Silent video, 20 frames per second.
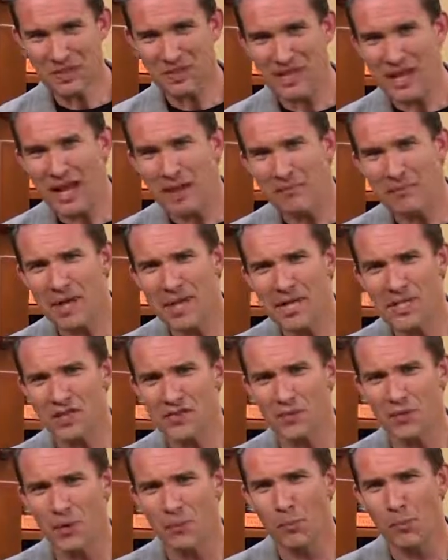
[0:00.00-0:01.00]
that
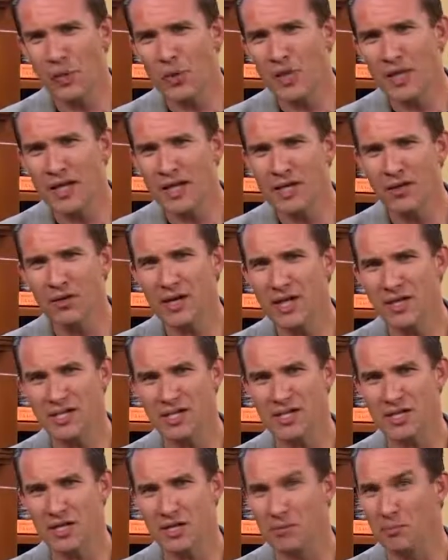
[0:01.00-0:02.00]
makes for pretty
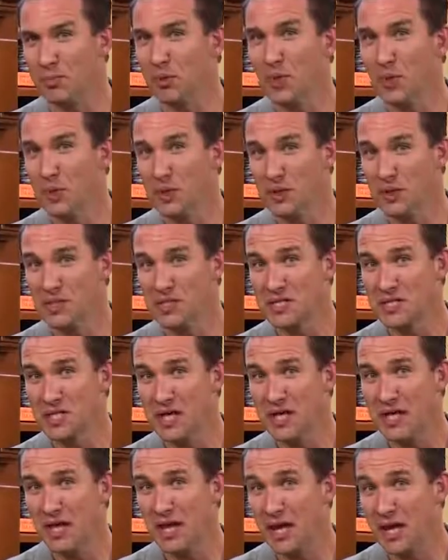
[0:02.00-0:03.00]
interesting books
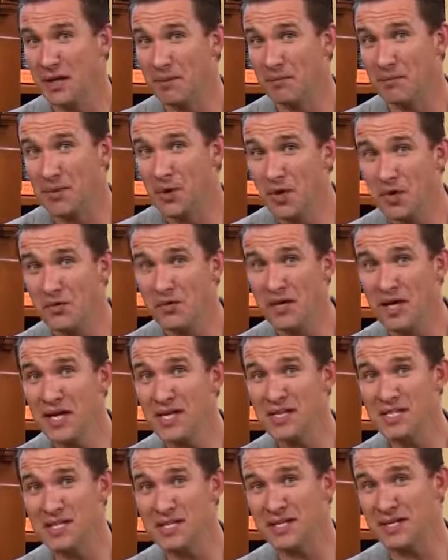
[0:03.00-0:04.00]
and
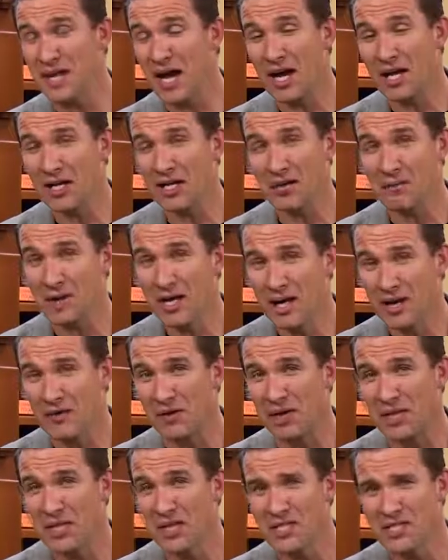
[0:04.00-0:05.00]
movies and
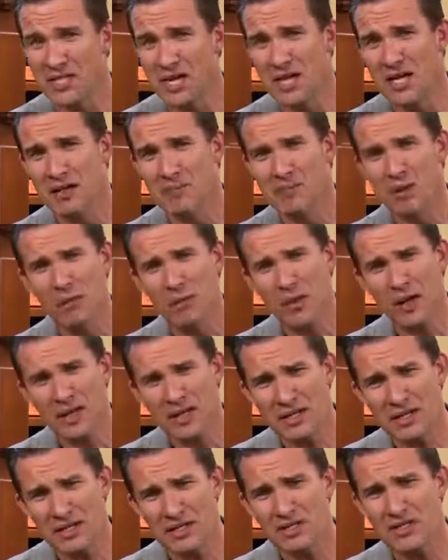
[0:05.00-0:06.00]
documentaries, but
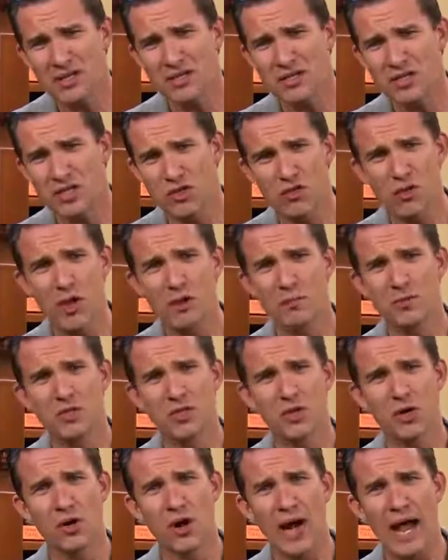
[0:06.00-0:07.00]
what does the
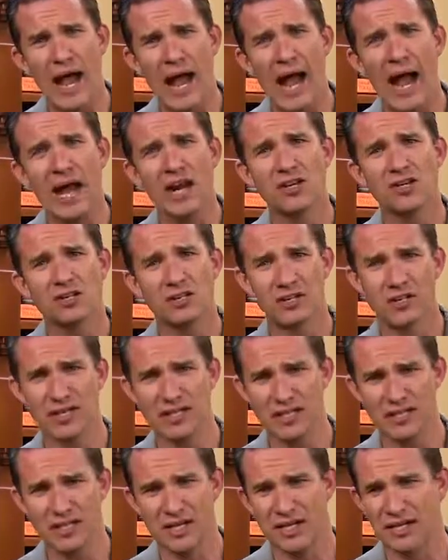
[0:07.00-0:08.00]
Scripture
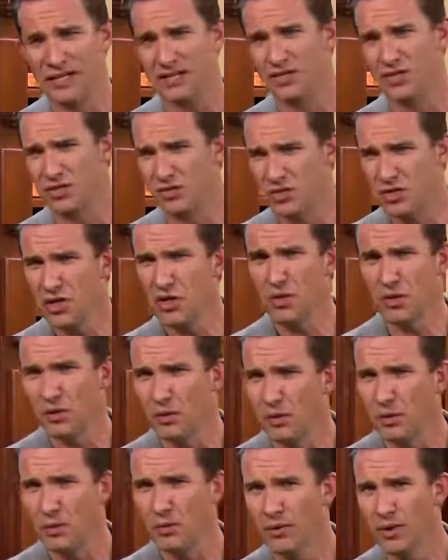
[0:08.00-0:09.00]
actually teach?
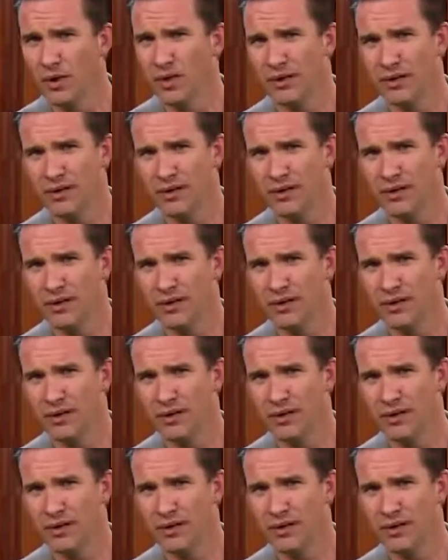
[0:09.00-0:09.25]
Do